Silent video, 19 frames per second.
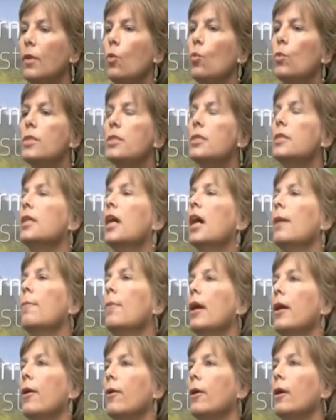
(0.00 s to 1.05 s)
what's the time
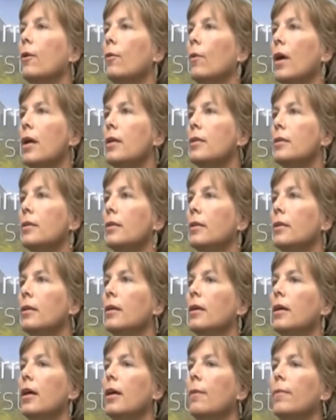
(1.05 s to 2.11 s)
horizon
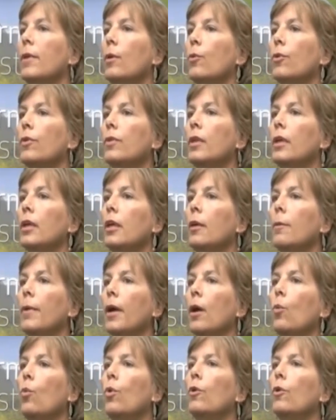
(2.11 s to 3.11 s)
that we're thinking about.